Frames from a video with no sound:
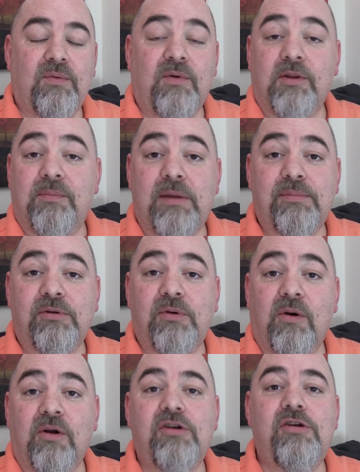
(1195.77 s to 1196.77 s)
while the people
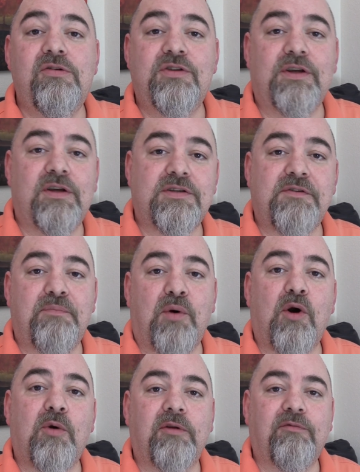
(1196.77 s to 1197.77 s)
who are accusing us of
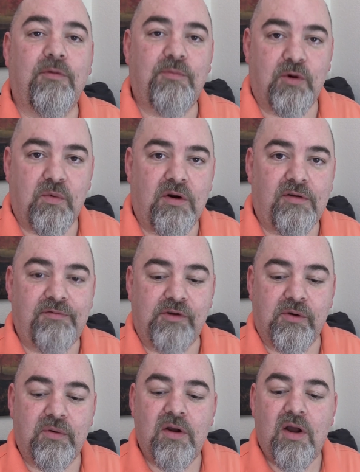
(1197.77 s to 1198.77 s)
borrowing from their
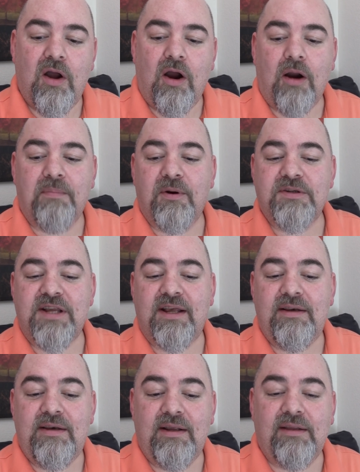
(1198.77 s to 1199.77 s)
worldview are
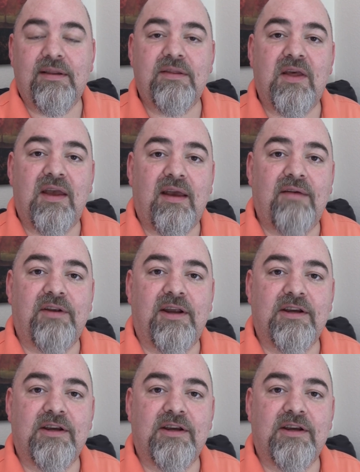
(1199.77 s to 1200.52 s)
pretending that they have an